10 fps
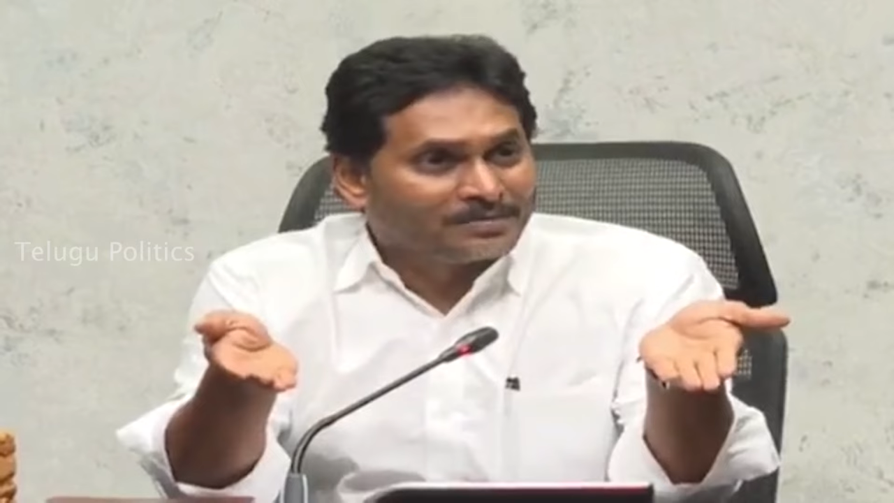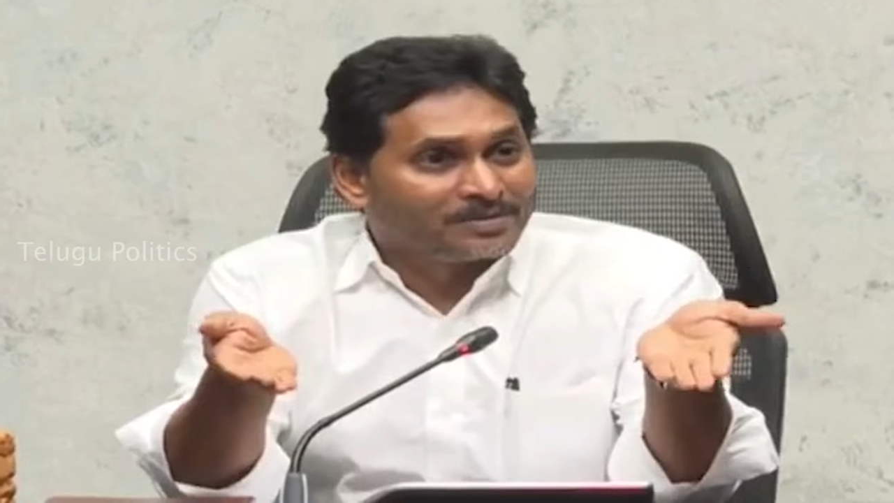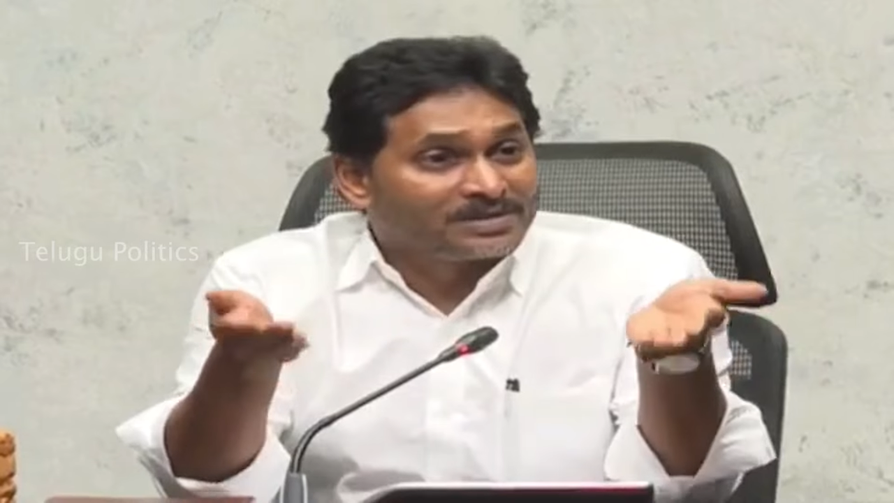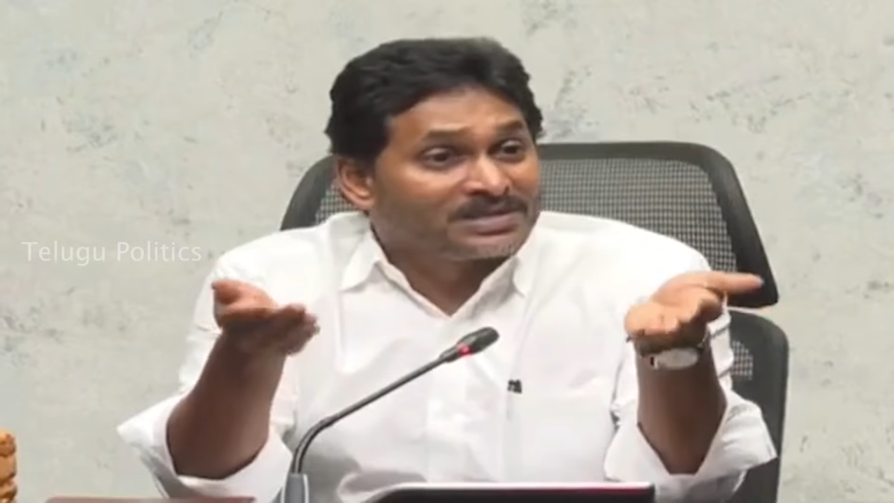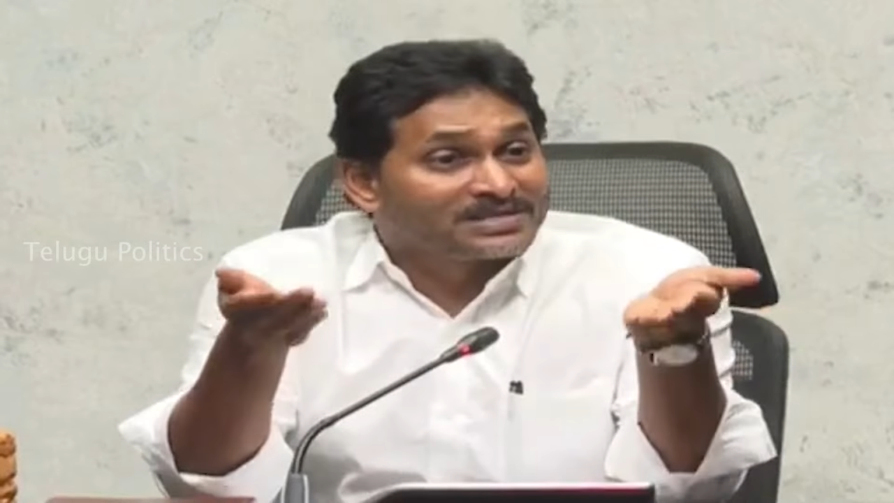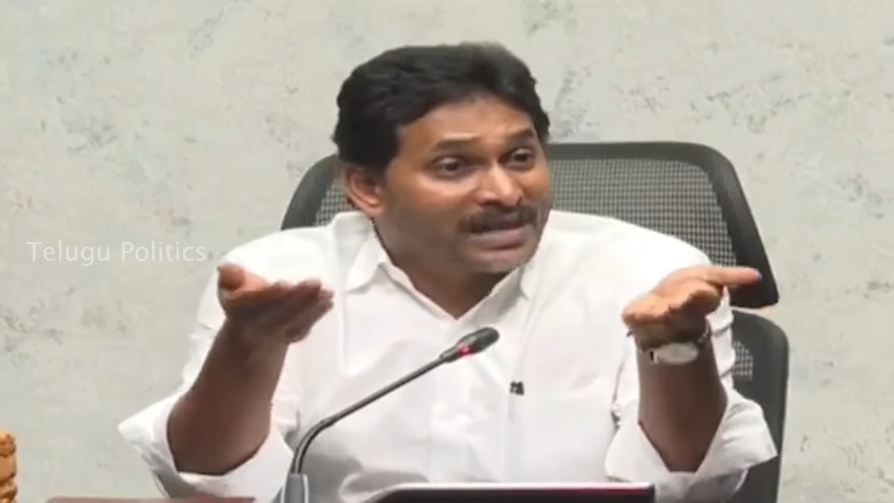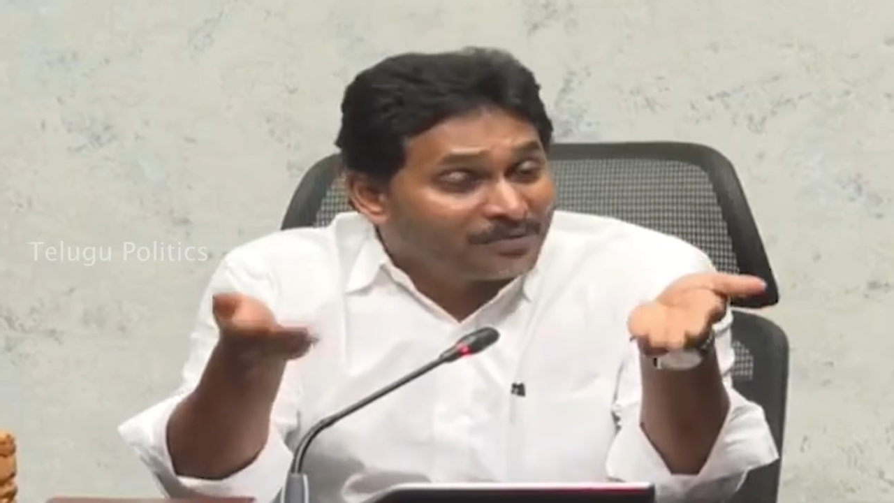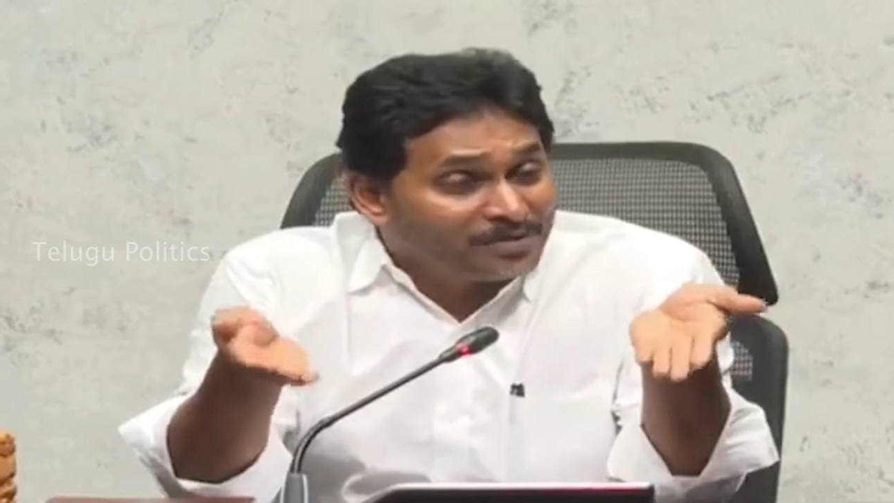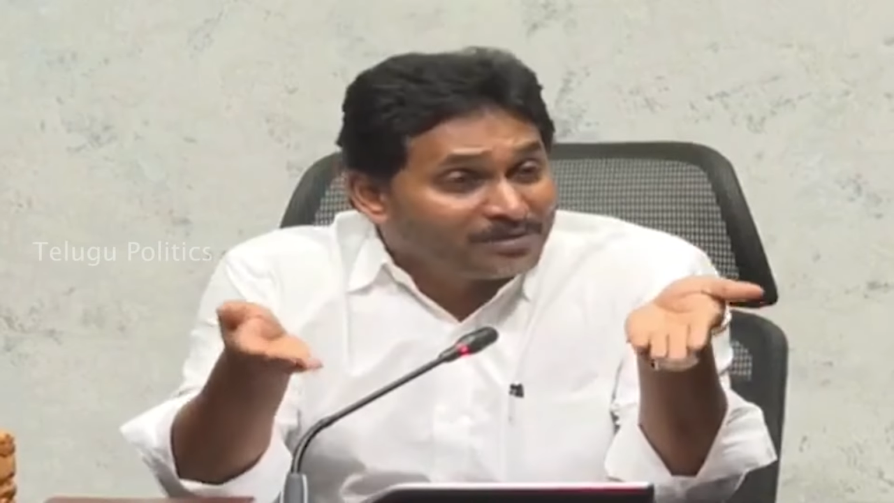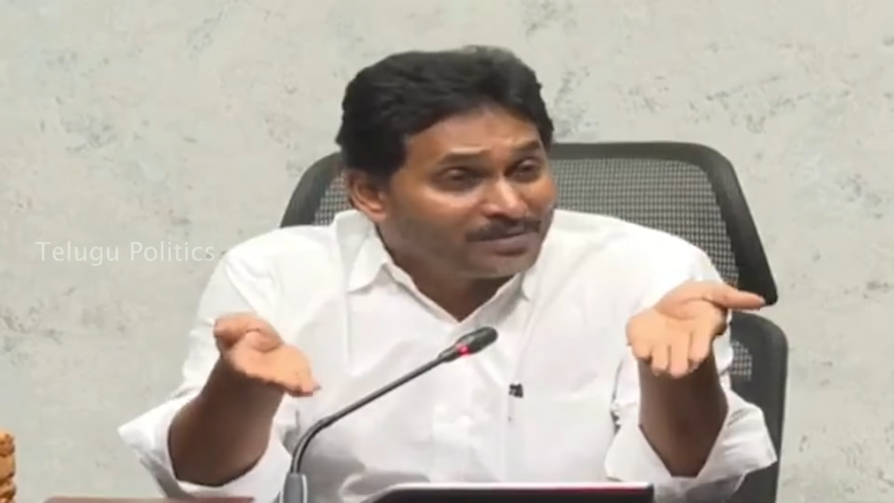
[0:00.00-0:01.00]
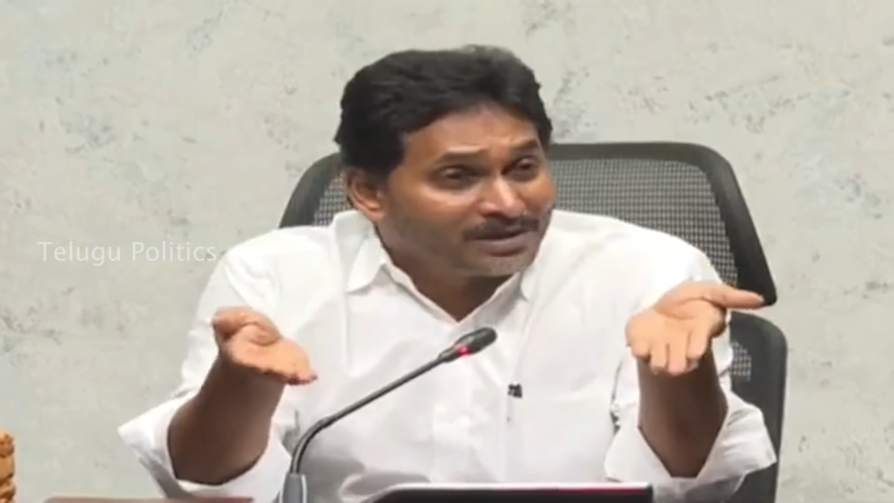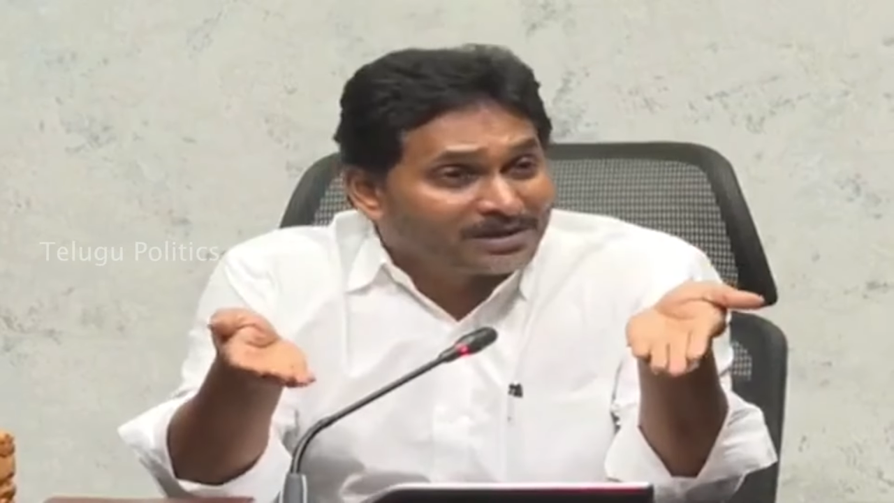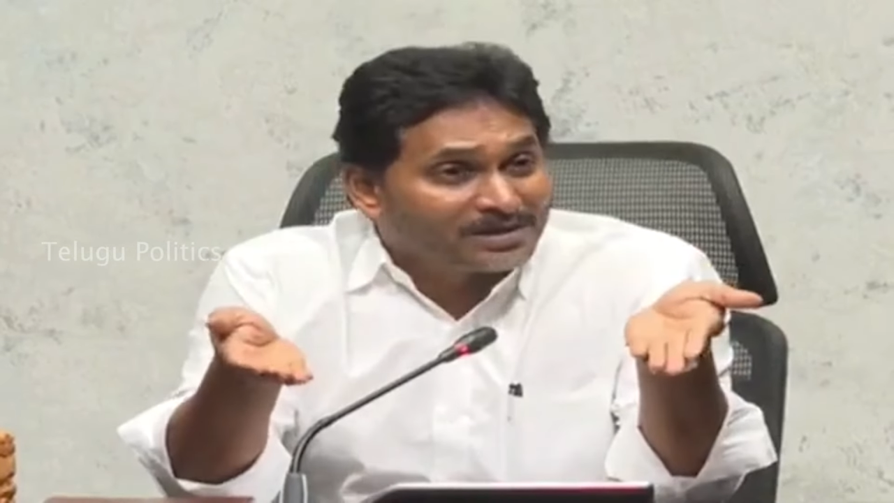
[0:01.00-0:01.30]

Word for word: Because it is government,